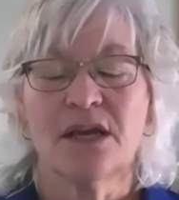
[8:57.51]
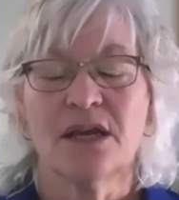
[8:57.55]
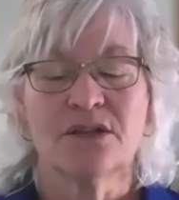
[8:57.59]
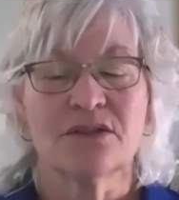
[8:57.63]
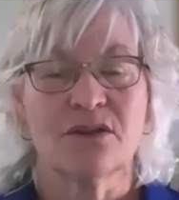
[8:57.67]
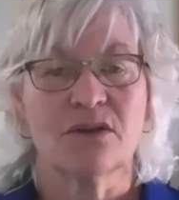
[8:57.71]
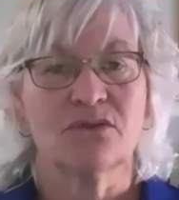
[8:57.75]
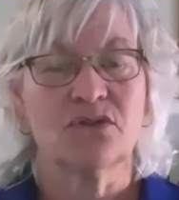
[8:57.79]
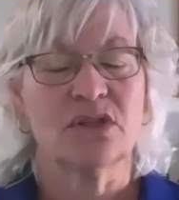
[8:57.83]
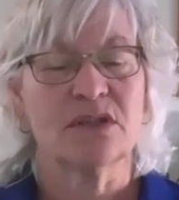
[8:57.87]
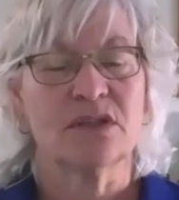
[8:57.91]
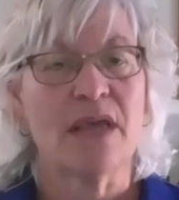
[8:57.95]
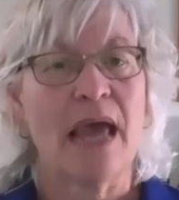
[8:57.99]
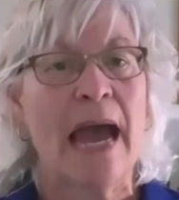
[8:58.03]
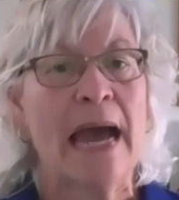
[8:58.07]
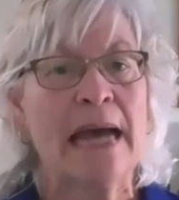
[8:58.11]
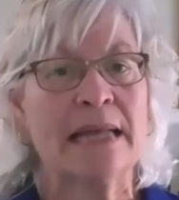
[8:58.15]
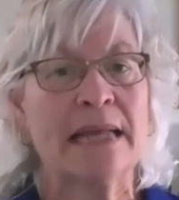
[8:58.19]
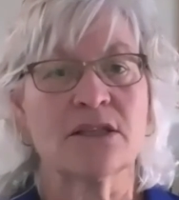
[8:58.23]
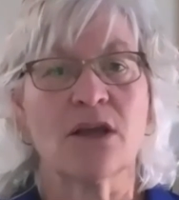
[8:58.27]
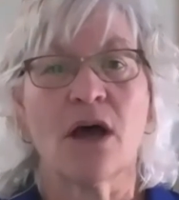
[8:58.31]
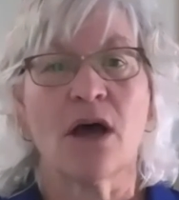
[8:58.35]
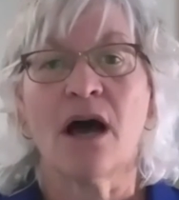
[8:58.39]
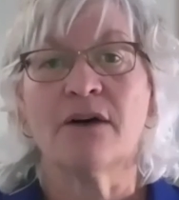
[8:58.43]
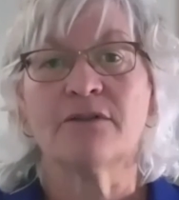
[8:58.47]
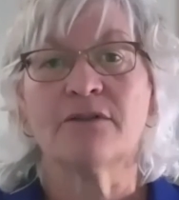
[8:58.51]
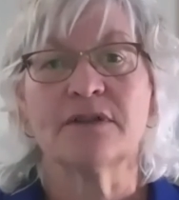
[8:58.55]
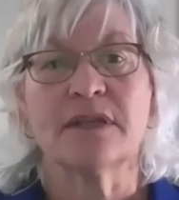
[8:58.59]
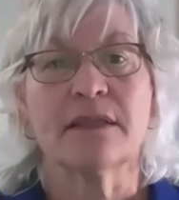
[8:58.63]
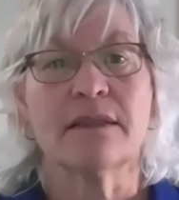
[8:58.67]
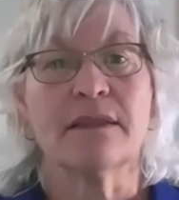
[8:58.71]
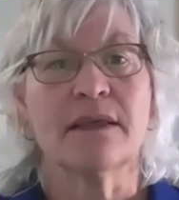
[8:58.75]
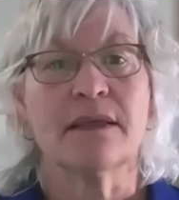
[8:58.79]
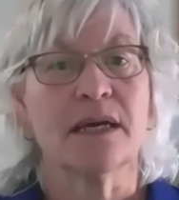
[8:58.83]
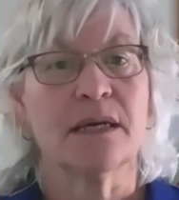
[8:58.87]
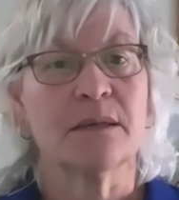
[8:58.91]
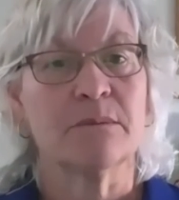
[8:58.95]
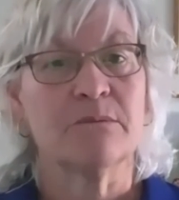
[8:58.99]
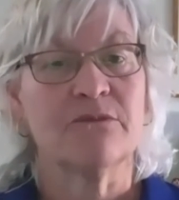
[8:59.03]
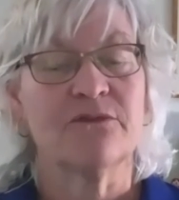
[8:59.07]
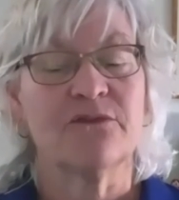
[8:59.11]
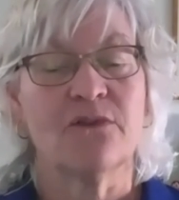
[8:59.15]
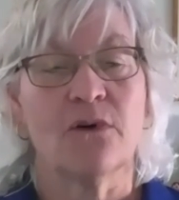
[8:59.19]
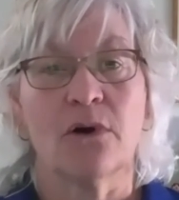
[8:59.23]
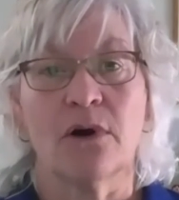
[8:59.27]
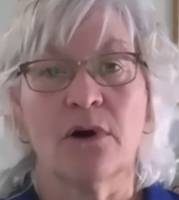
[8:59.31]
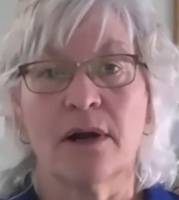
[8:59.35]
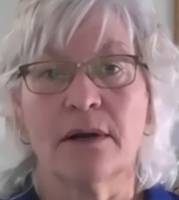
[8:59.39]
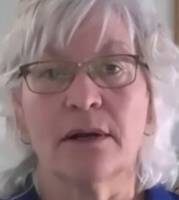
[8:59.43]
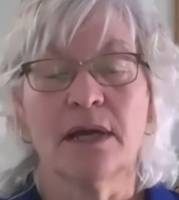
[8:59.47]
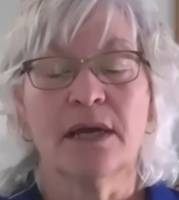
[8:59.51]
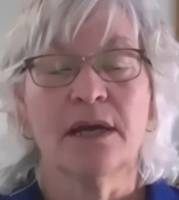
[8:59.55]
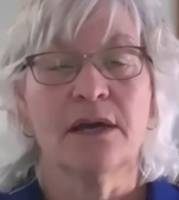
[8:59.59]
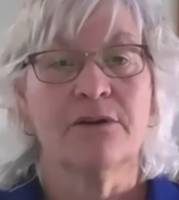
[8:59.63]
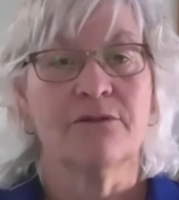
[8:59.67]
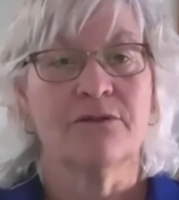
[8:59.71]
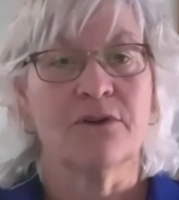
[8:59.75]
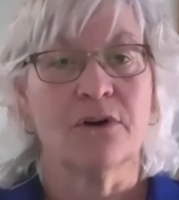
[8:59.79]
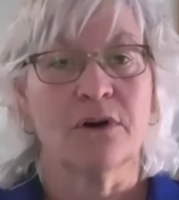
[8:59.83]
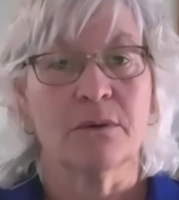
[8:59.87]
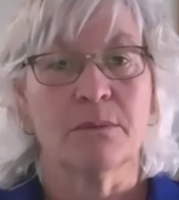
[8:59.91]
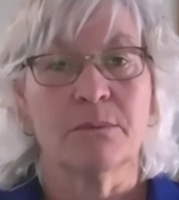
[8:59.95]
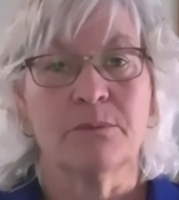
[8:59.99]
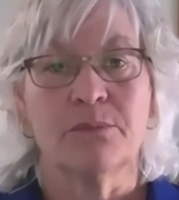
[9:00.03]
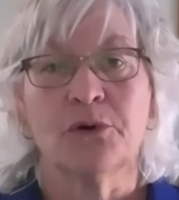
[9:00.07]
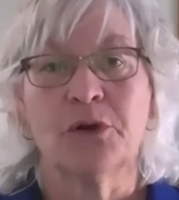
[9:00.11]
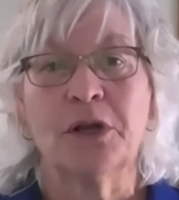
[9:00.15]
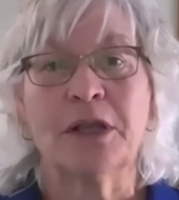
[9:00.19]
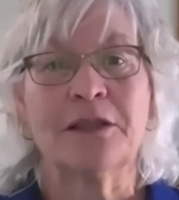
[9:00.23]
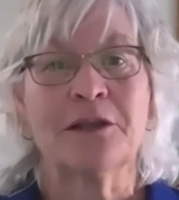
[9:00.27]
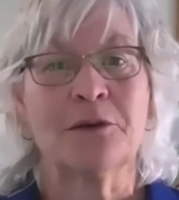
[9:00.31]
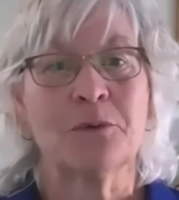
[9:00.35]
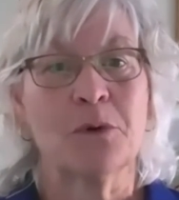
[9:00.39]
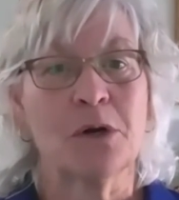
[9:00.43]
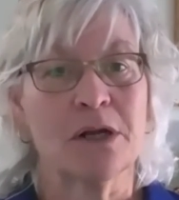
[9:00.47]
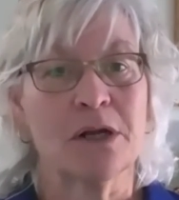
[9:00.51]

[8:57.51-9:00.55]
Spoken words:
So just hats off to them for putting their work